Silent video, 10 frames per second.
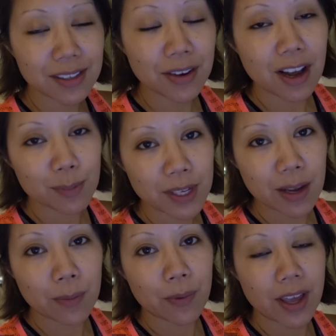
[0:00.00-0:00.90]
a little
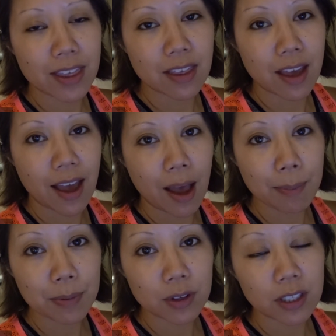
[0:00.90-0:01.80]
update with
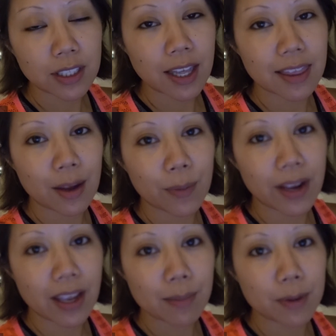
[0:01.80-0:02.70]
Apple. They were
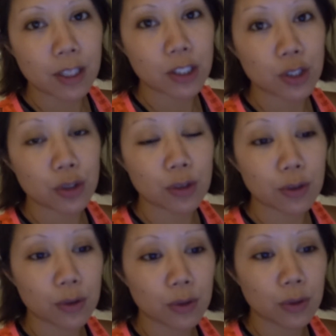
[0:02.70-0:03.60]
able
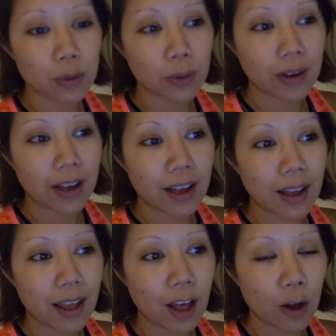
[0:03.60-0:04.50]
to
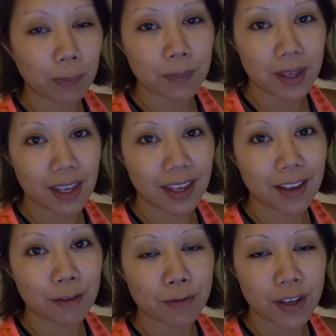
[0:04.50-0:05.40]
help me
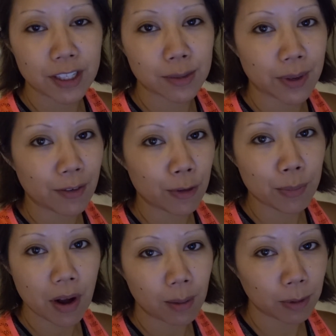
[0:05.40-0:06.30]
fix whatever
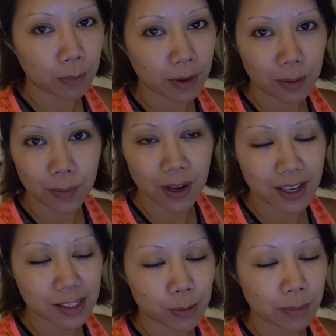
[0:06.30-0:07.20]
problem it
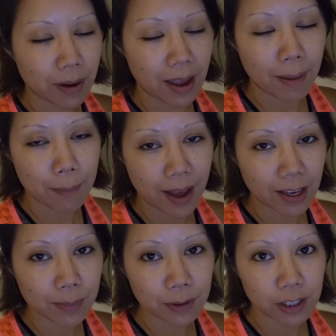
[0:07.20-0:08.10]
was with my
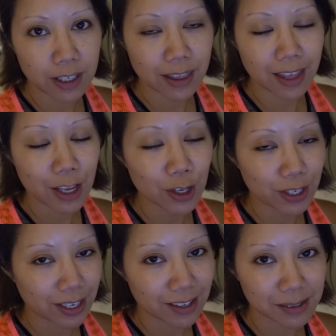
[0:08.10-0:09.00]
MacBook. Thank
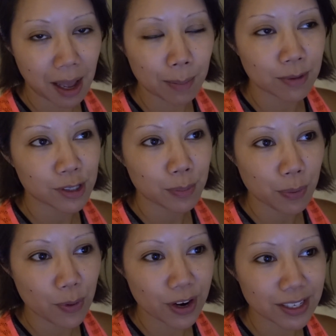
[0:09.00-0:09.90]
goodness. Apple
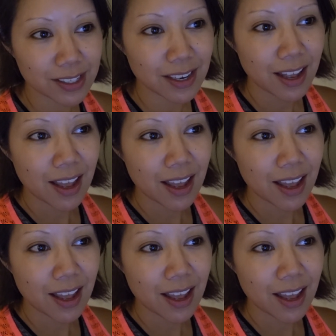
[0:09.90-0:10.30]
support